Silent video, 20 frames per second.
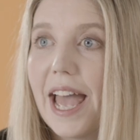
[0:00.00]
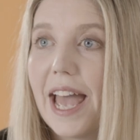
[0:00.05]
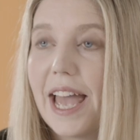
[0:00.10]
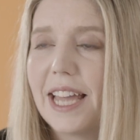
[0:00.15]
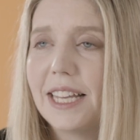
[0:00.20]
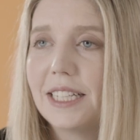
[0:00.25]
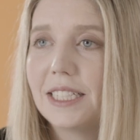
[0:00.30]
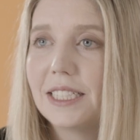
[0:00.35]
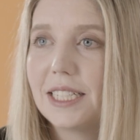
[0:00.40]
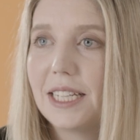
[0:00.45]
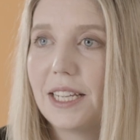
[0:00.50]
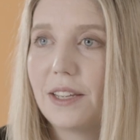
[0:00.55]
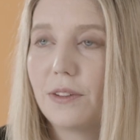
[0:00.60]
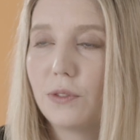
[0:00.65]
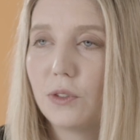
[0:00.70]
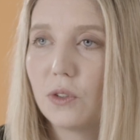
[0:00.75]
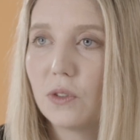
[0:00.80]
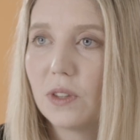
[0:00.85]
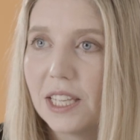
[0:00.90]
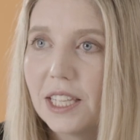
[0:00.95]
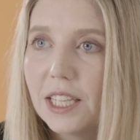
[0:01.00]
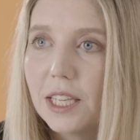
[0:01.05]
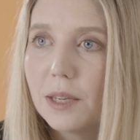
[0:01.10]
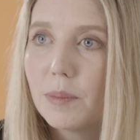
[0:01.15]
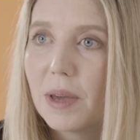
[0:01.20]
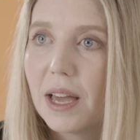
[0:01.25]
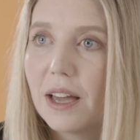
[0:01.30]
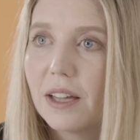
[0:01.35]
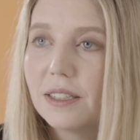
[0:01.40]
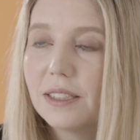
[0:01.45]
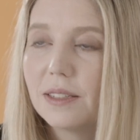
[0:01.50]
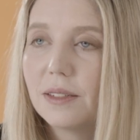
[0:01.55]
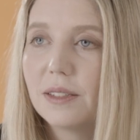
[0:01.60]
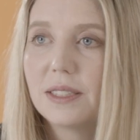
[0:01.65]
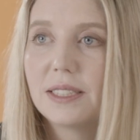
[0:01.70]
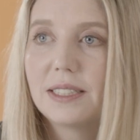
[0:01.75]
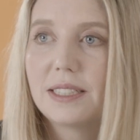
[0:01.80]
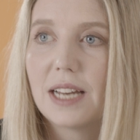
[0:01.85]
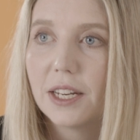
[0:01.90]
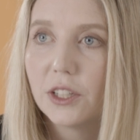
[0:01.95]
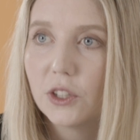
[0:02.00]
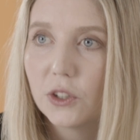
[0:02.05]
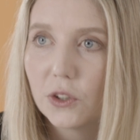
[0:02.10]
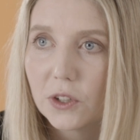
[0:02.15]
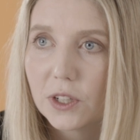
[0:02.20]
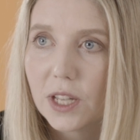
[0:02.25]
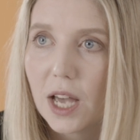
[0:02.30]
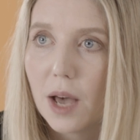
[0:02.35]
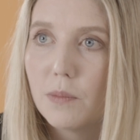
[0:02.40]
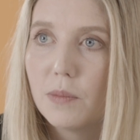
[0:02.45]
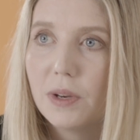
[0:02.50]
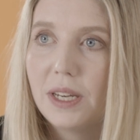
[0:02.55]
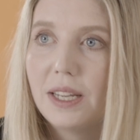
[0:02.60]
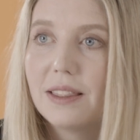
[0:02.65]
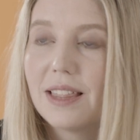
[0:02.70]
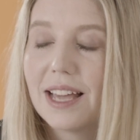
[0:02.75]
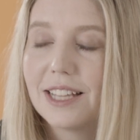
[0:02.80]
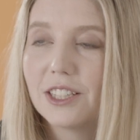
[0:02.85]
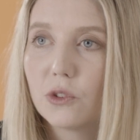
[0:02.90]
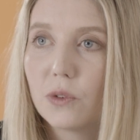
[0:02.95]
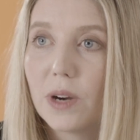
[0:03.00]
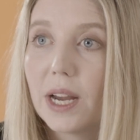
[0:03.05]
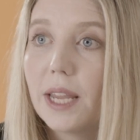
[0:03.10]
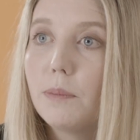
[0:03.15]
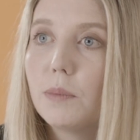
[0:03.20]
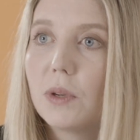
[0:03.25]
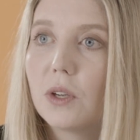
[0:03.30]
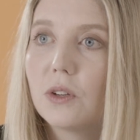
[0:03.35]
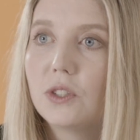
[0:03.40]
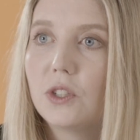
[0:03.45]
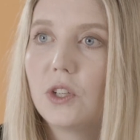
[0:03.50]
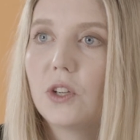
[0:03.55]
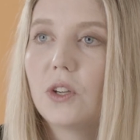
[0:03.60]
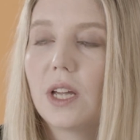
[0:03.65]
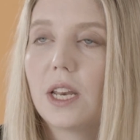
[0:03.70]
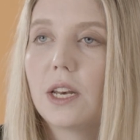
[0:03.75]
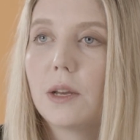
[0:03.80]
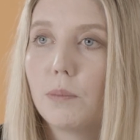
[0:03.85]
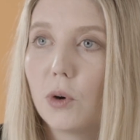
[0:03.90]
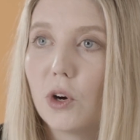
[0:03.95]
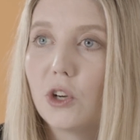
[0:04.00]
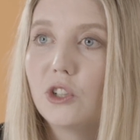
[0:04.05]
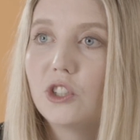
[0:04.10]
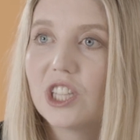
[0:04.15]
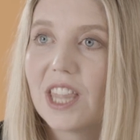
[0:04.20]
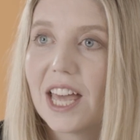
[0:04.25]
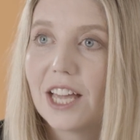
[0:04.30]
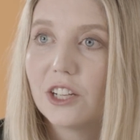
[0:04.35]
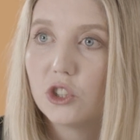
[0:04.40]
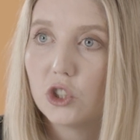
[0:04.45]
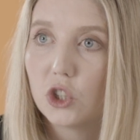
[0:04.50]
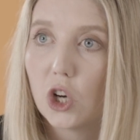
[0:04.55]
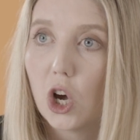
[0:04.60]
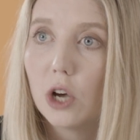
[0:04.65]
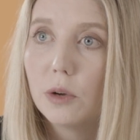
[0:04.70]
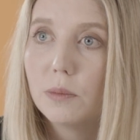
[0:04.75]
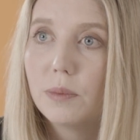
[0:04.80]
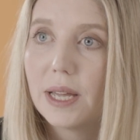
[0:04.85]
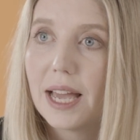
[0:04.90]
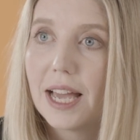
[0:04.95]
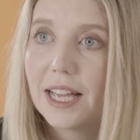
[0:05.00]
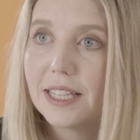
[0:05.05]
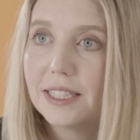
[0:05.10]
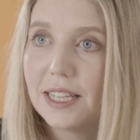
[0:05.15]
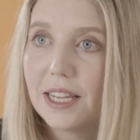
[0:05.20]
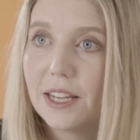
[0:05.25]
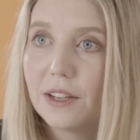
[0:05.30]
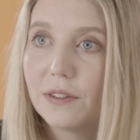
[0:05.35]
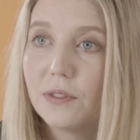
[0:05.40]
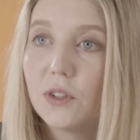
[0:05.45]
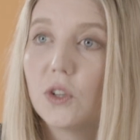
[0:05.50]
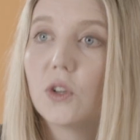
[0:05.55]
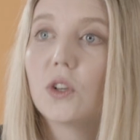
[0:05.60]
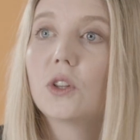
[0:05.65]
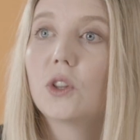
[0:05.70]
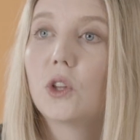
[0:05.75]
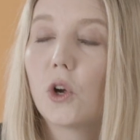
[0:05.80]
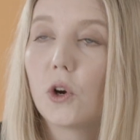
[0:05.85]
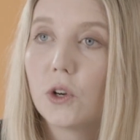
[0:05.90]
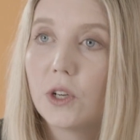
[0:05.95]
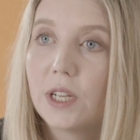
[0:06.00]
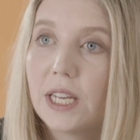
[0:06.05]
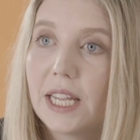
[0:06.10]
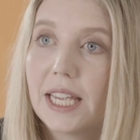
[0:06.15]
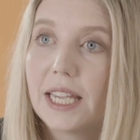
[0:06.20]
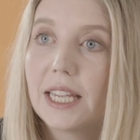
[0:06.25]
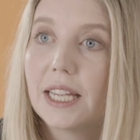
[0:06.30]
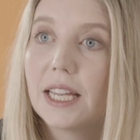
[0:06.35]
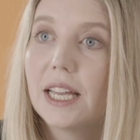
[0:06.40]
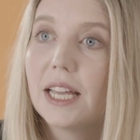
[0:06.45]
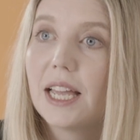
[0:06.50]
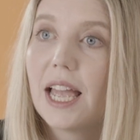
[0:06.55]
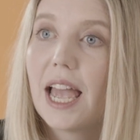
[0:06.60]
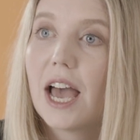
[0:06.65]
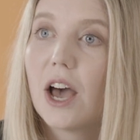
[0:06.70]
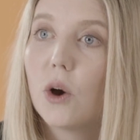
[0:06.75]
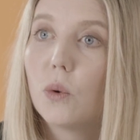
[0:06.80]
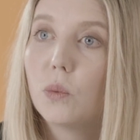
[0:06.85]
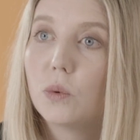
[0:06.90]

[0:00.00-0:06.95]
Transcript: And if you're thinking about starting your own company, that's great because you can approach that job as if you're learning how